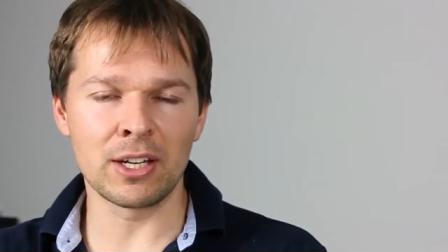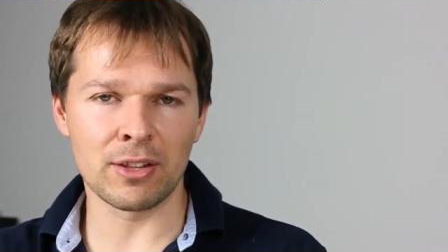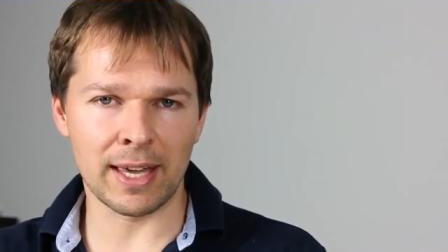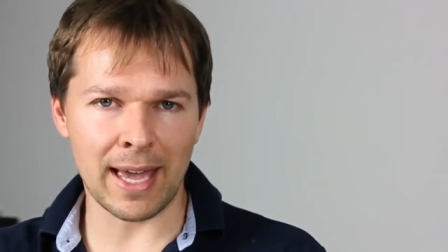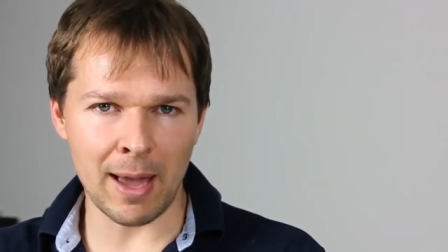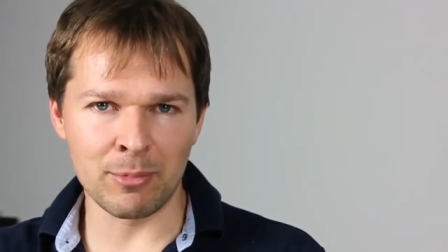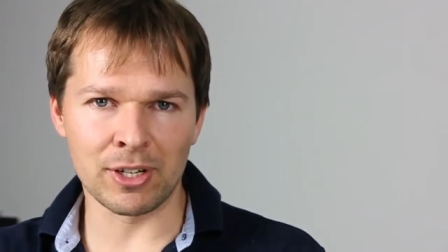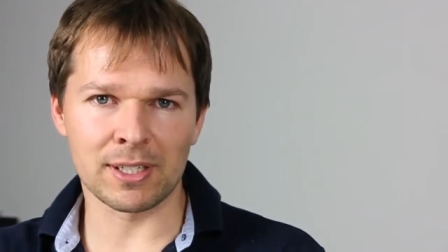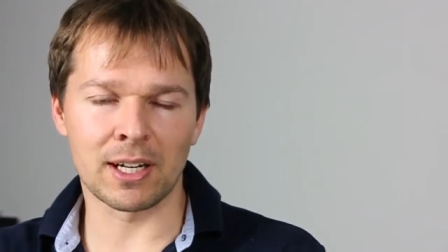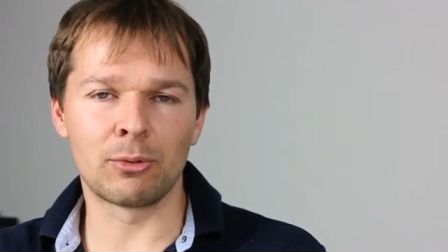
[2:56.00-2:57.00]
any of the
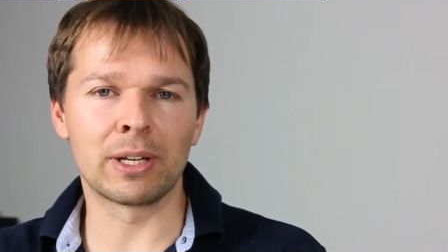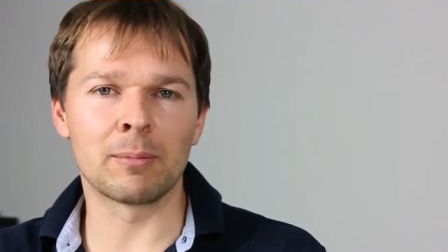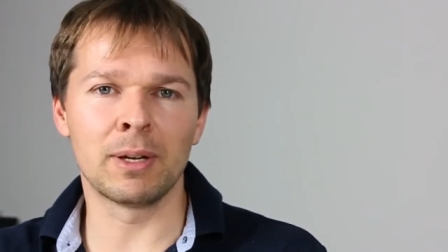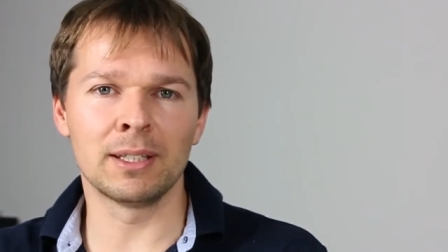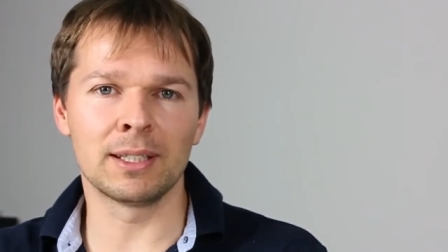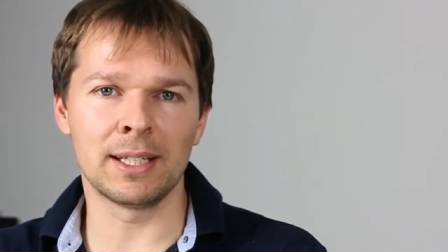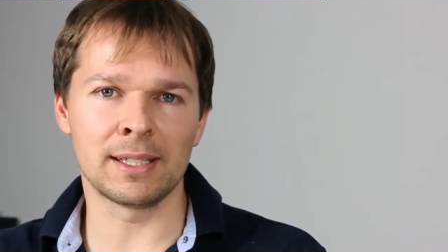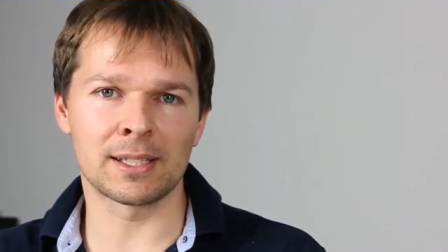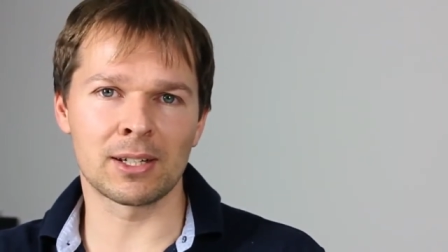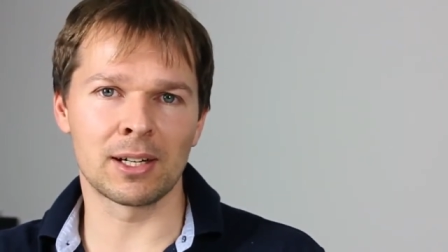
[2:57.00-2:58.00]
cameras that I recommended
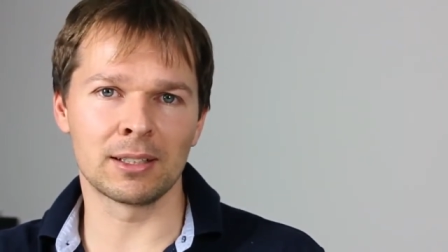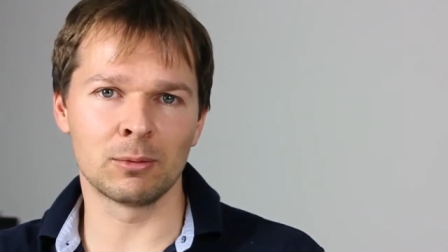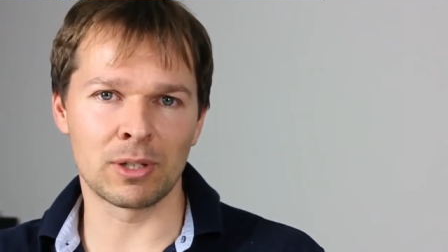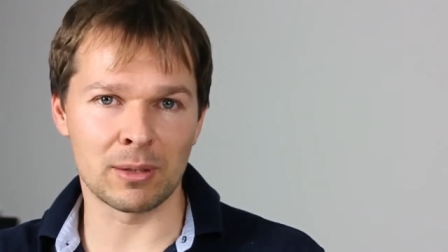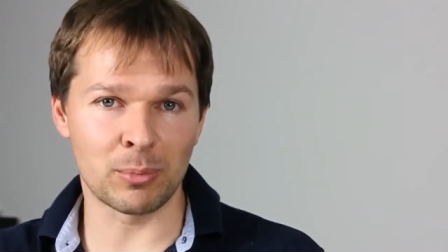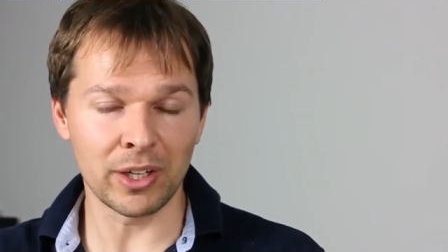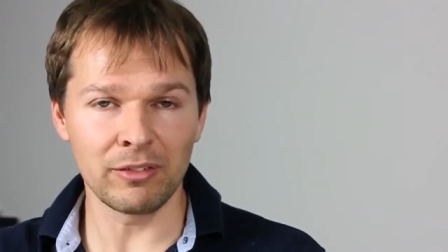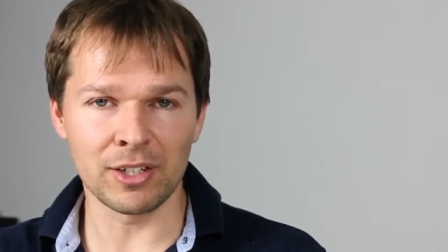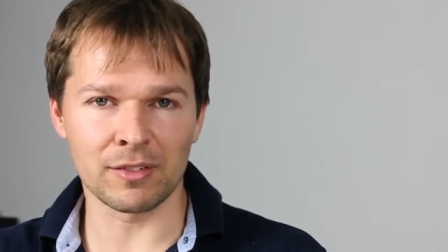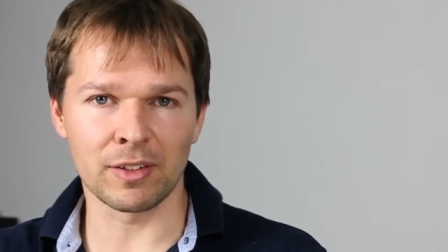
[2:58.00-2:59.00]
inside one of the
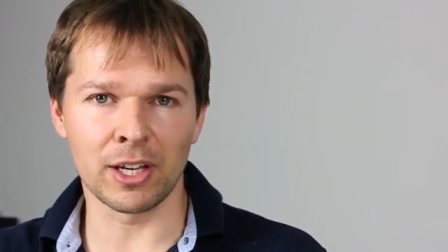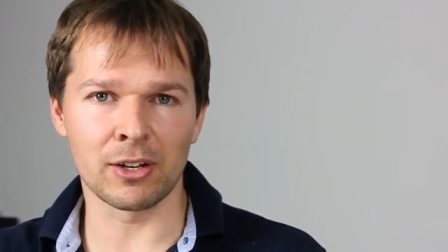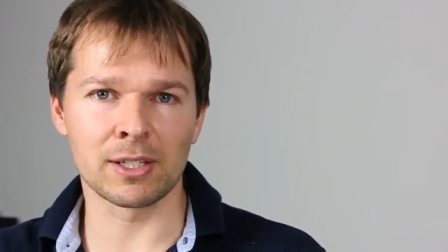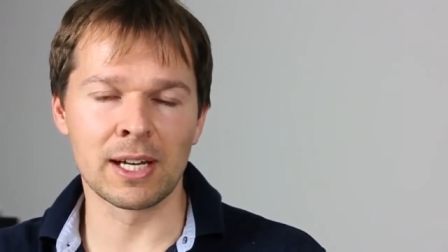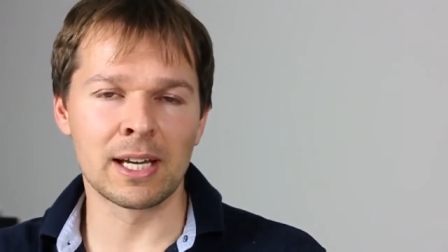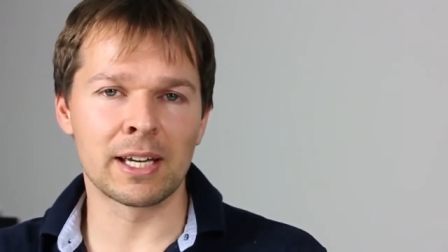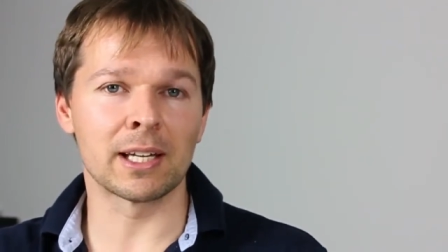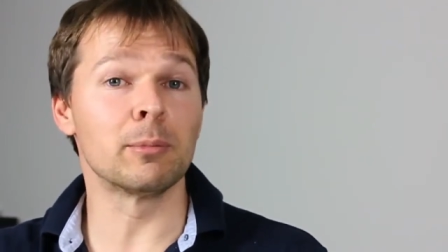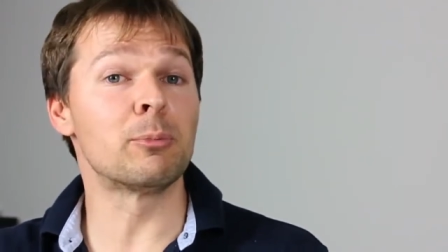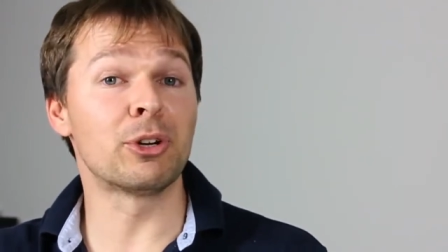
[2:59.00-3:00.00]
previous videos,
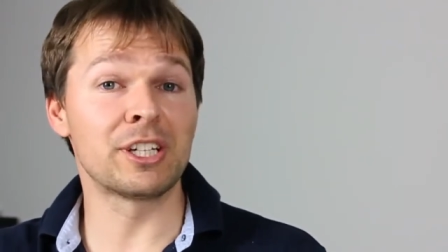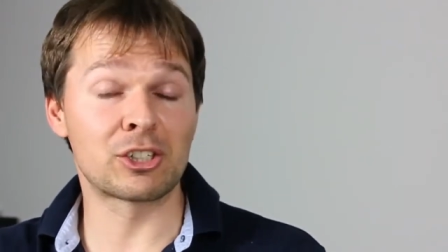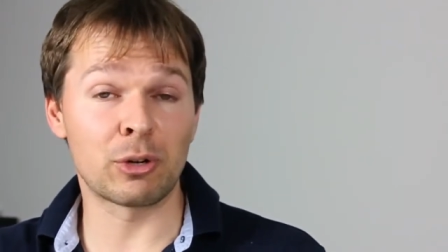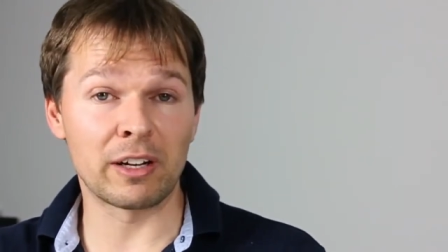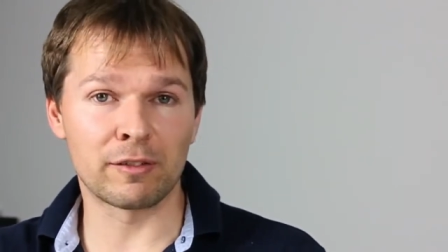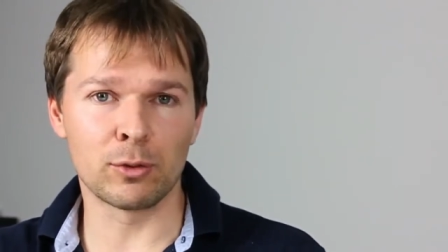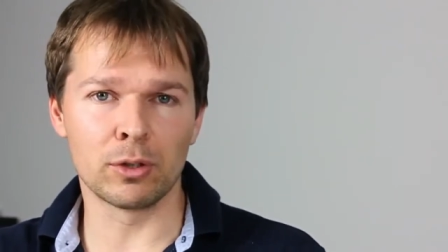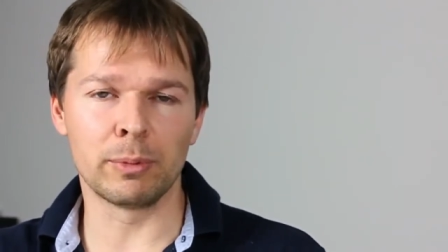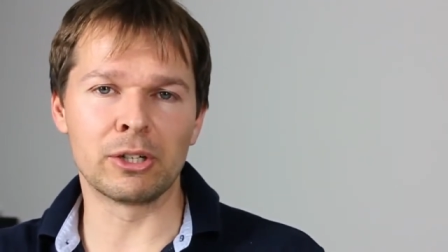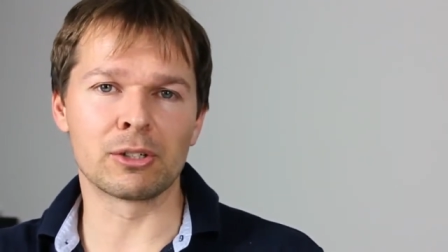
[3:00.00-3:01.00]
it'll be pretty
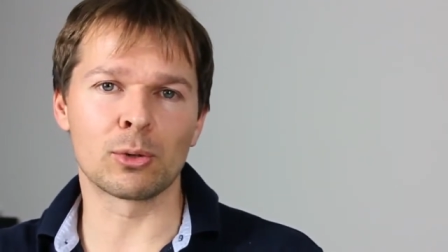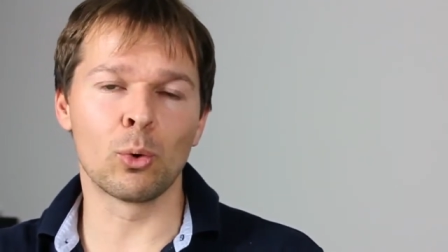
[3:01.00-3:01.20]
straightforward because